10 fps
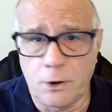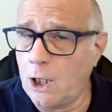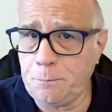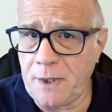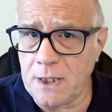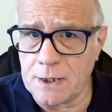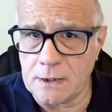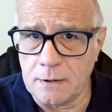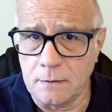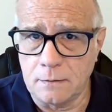Not
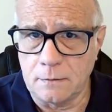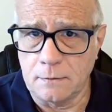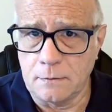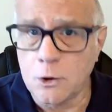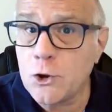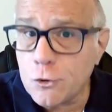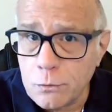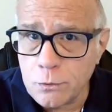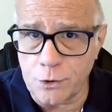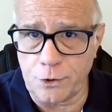peace,
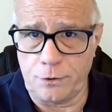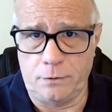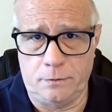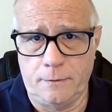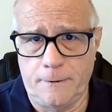truce.